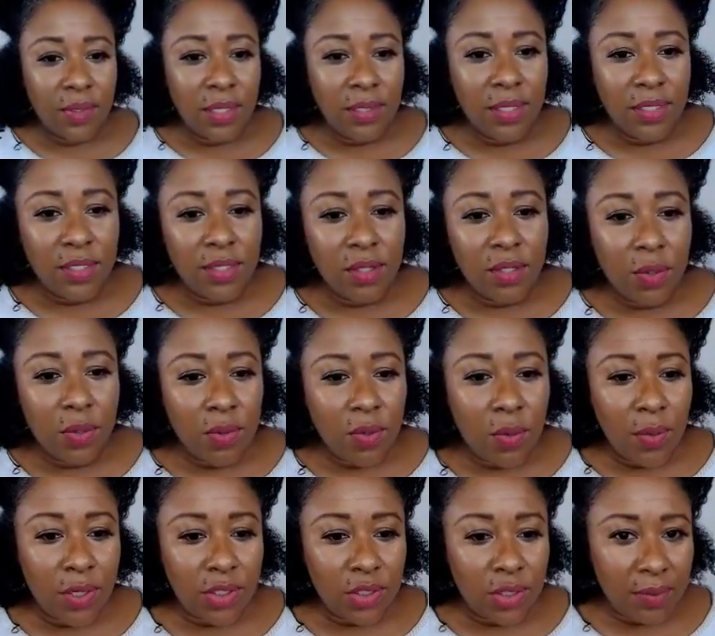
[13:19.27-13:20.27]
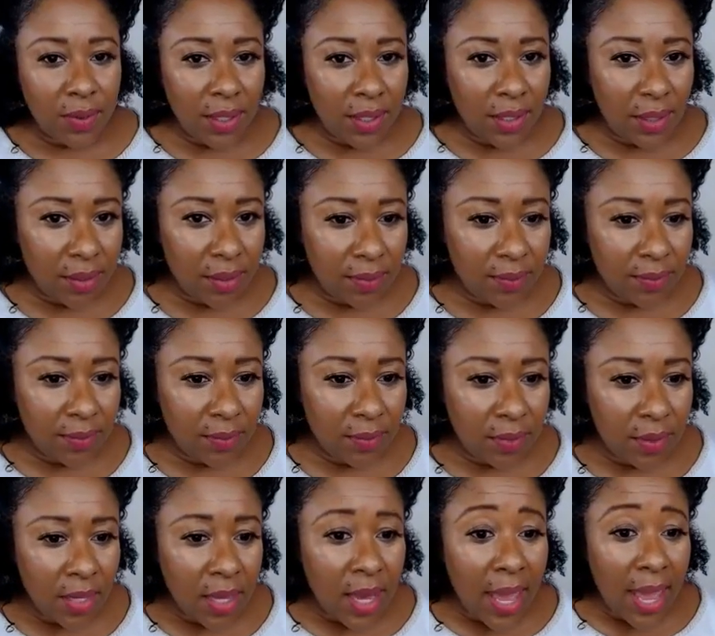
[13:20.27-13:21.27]
This is a cool question right here.
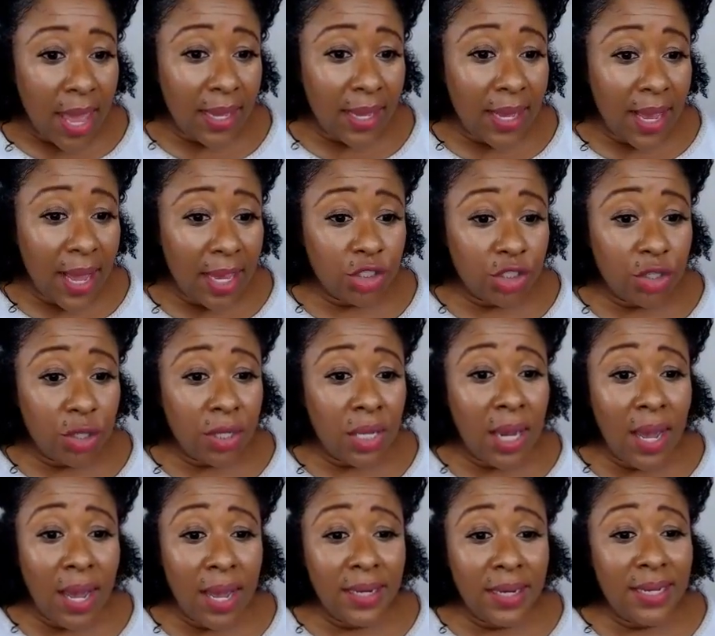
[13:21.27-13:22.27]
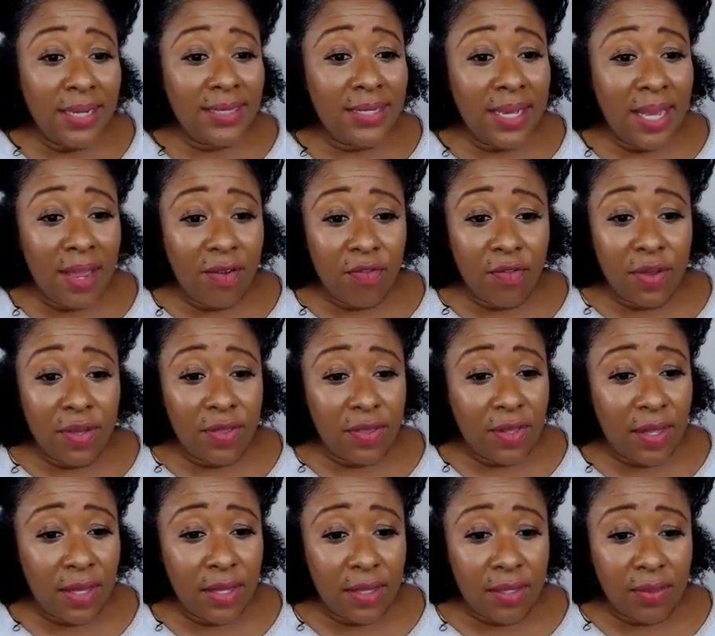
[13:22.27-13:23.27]
And guys, your cut is
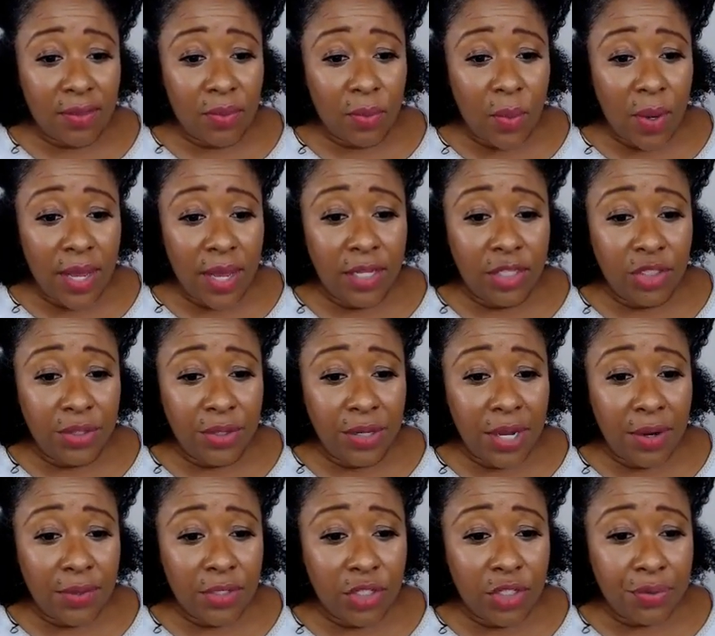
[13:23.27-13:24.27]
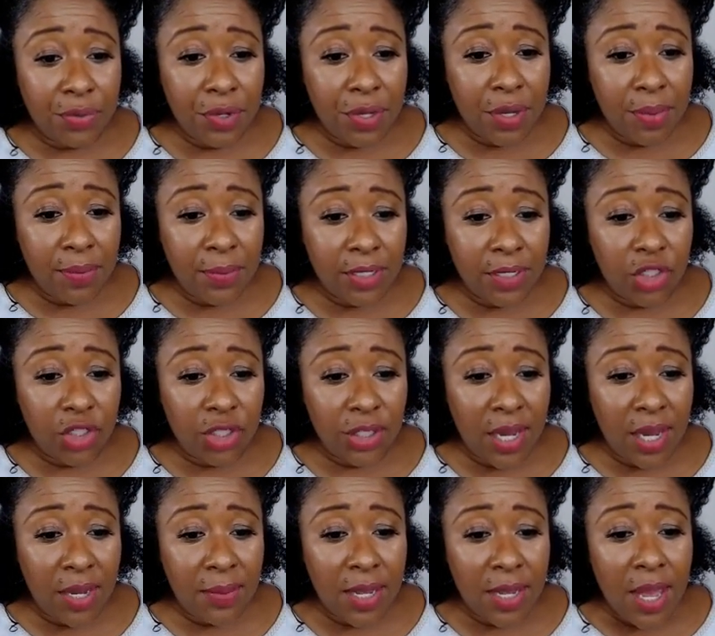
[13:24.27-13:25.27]
everything. The way that your hair is trimmed and
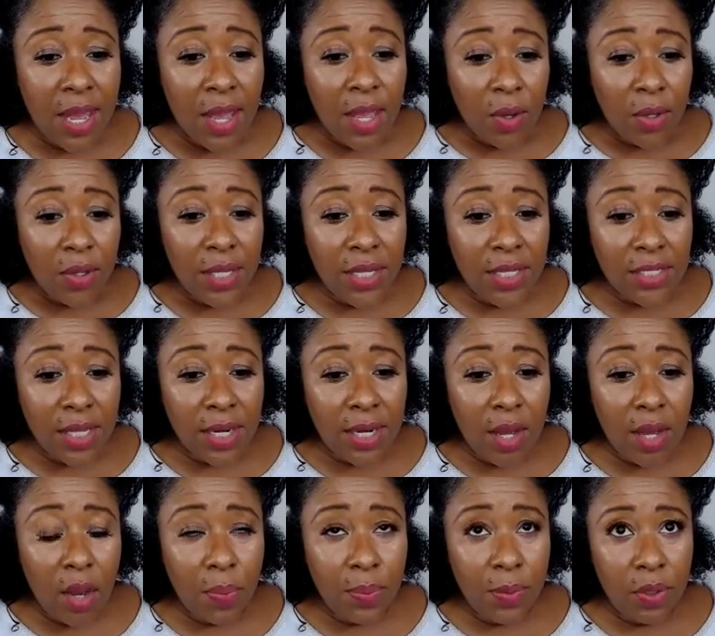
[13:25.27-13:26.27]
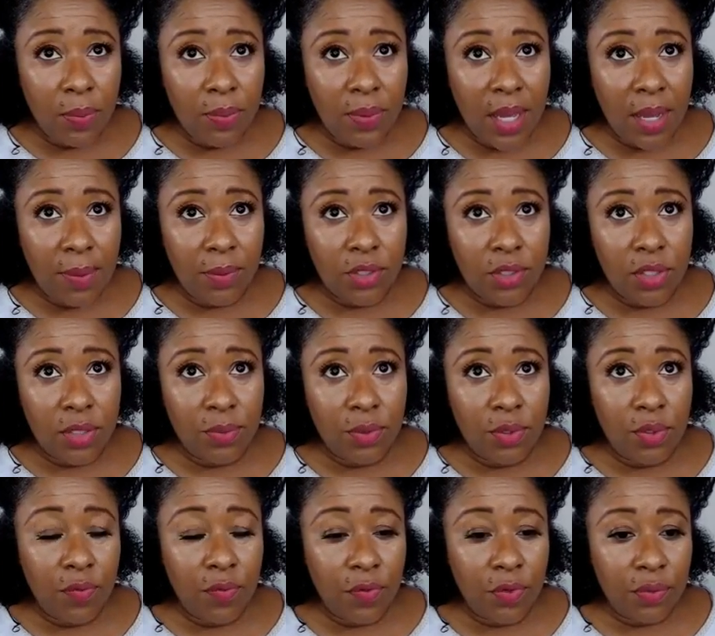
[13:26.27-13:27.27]
shaped, it's going to help you to be able to
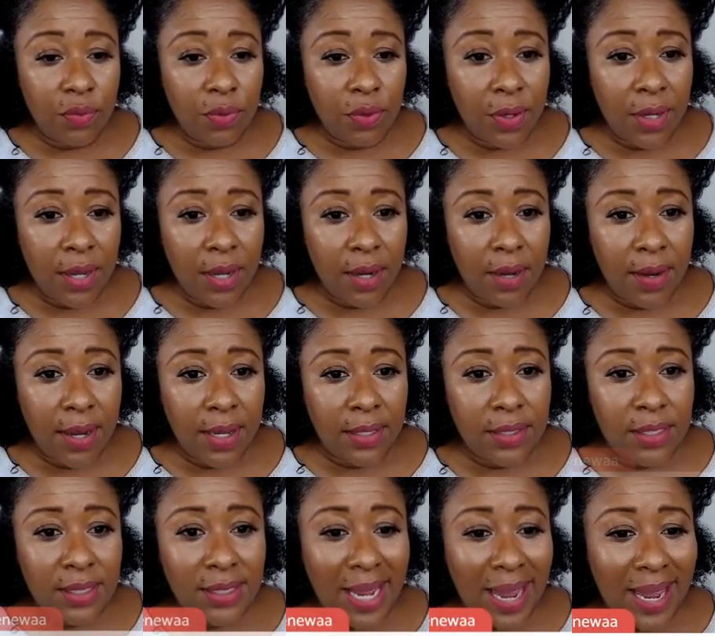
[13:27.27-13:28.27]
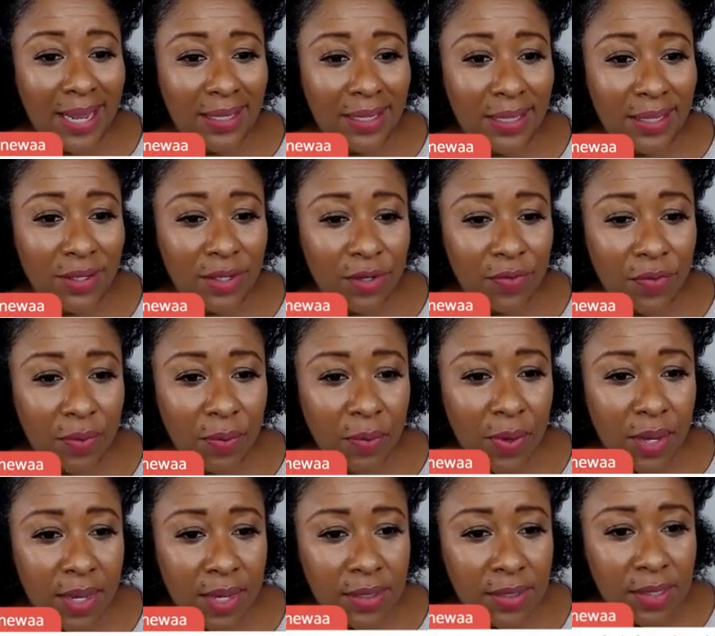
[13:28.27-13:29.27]
maneuver through your hair and style it in different
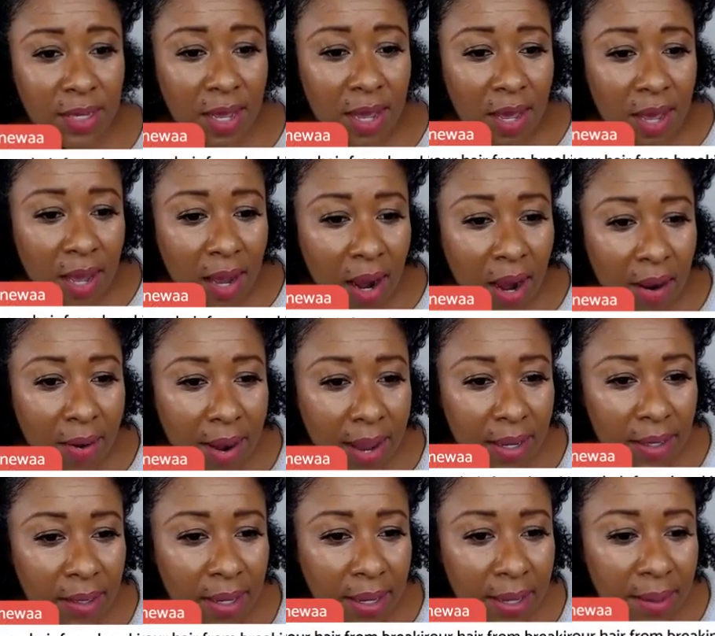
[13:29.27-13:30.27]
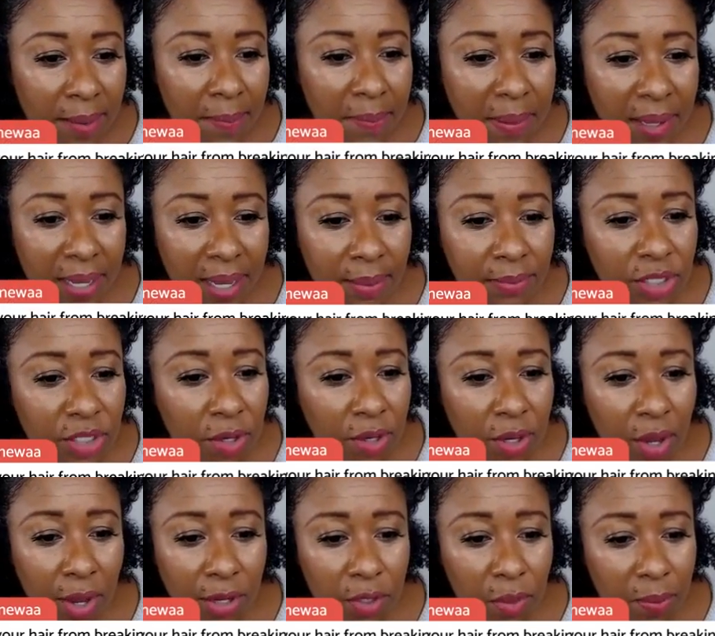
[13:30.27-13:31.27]
ways. All right, B, I'm just going to
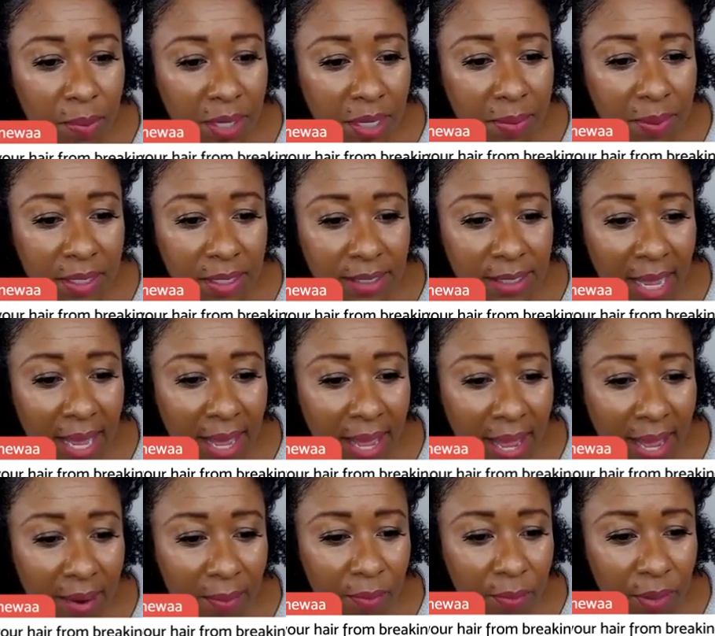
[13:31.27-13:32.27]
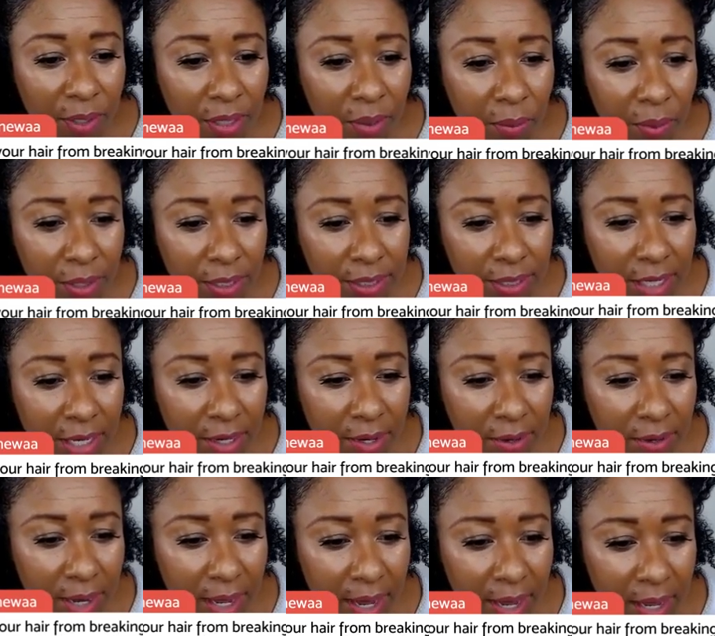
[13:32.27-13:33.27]
call you B because I really want to say your
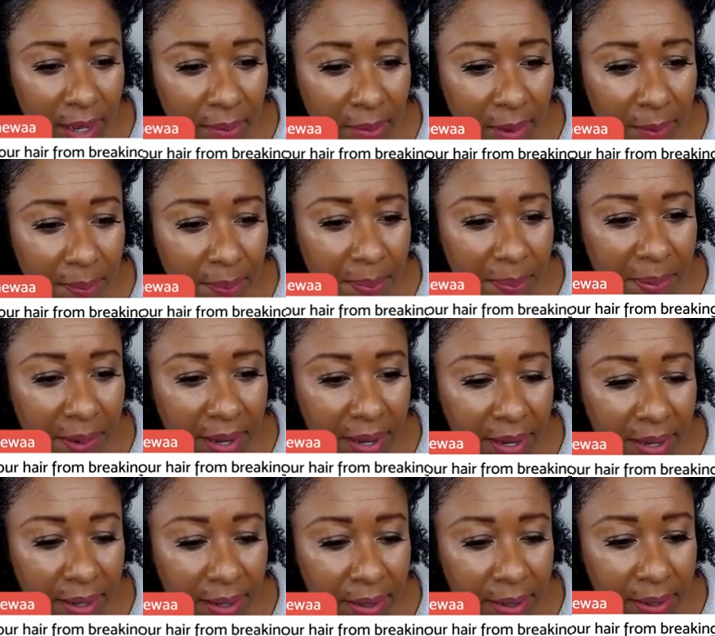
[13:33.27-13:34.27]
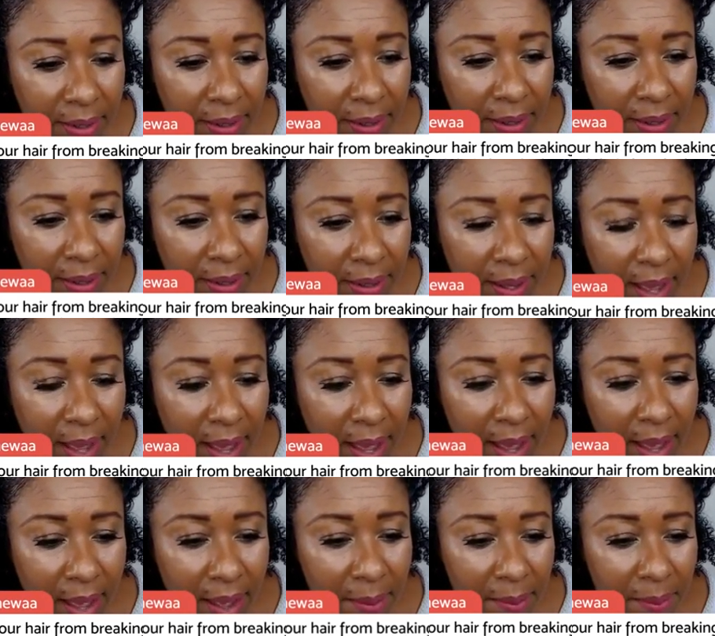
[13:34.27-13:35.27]
name, but
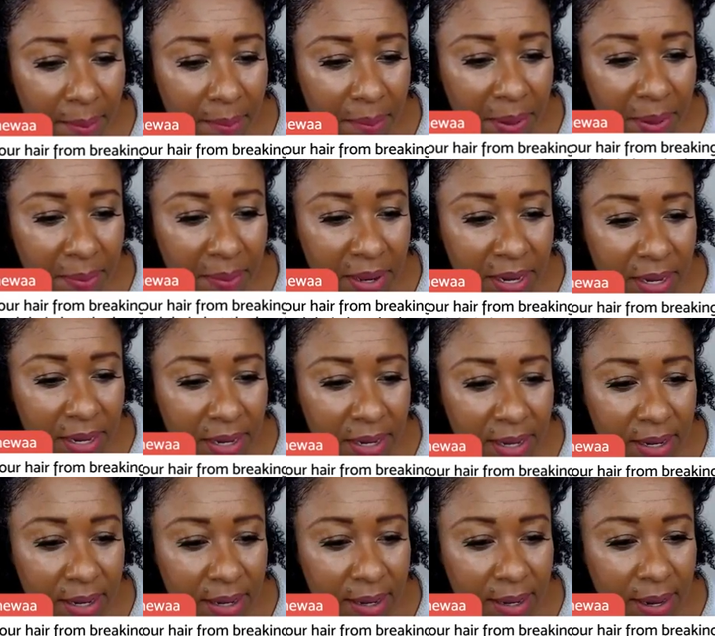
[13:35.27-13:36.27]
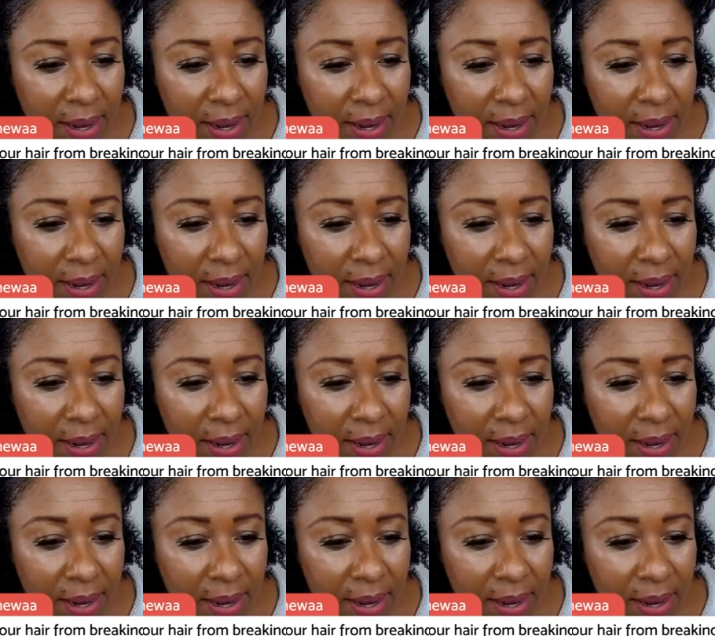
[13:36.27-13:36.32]
no.